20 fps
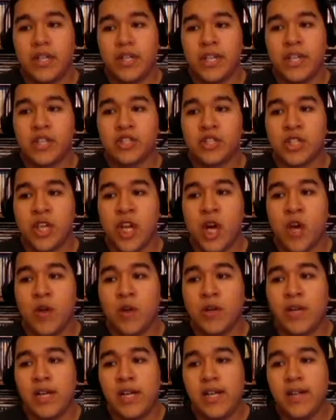years
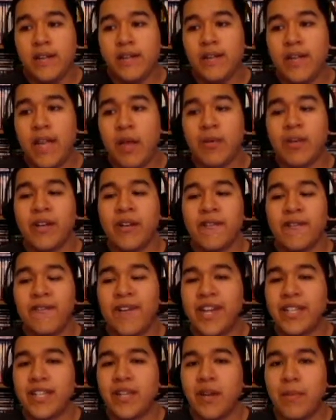ago, it would have
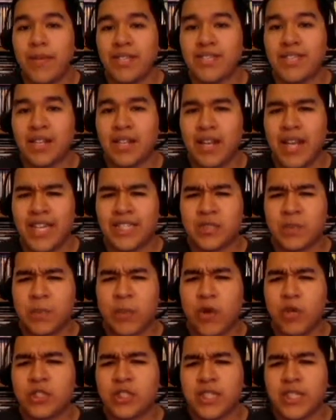affected him as a
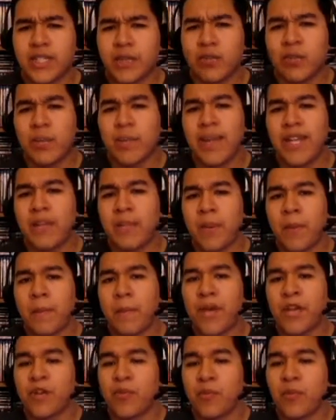person. It would have made him a
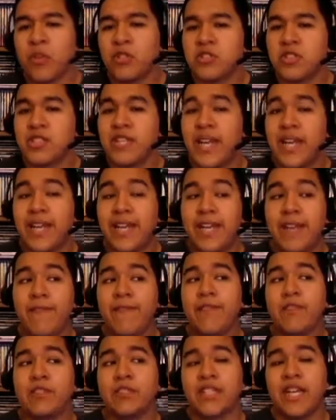better person that he
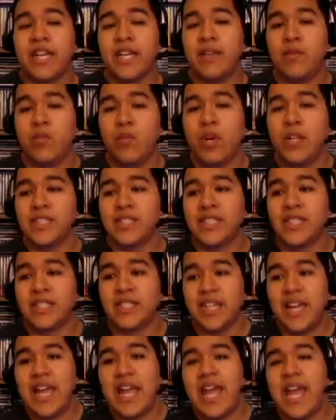feels that he
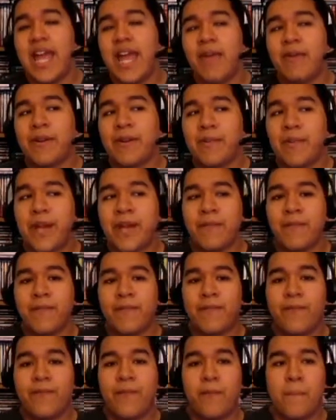wasn't. It would have
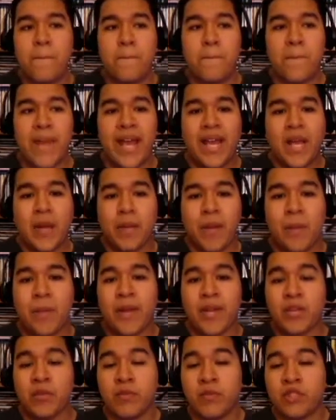make him a
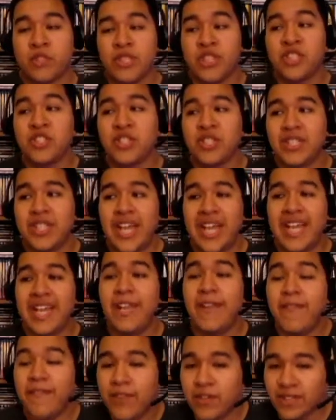better musician that
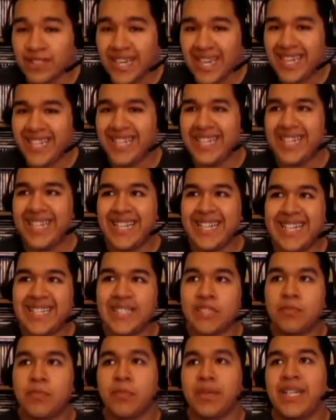he feels that he
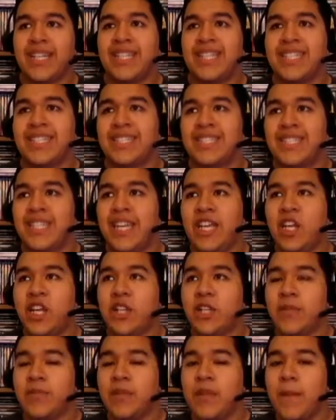is, but he
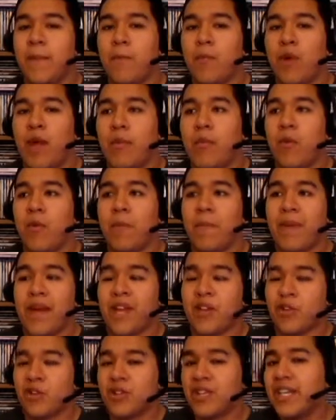could have done way more
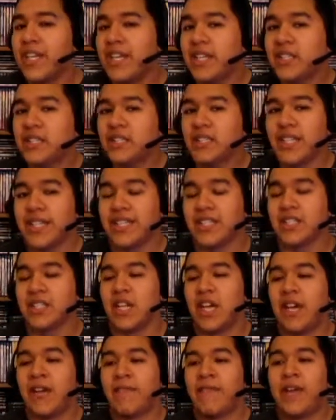better things in
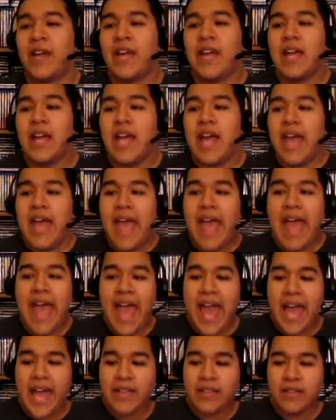his life.
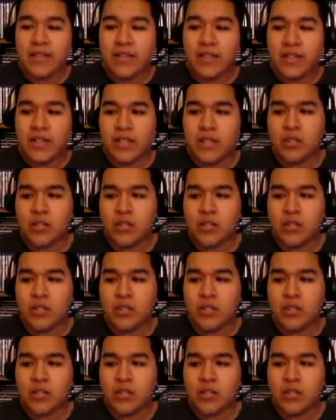And